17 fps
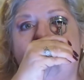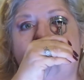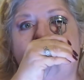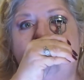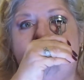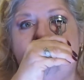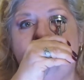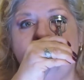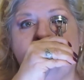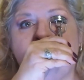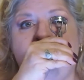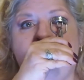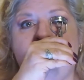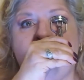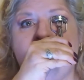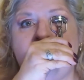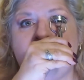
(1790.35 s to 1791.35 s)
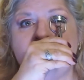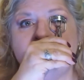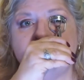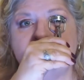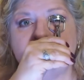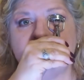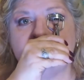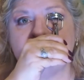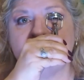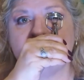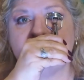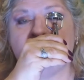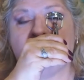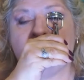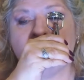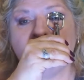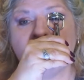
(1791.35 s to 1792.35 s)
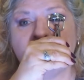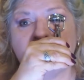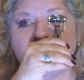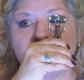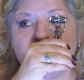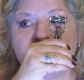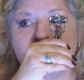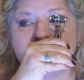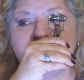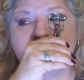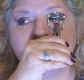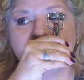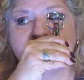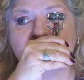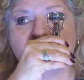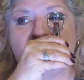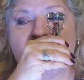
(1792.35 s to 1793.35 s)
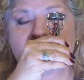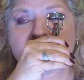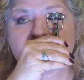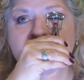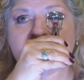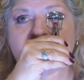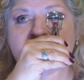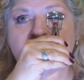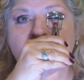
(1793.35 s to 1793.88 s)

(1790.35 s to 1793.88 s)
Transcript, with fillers: crimp your eyelashes a good, I'd say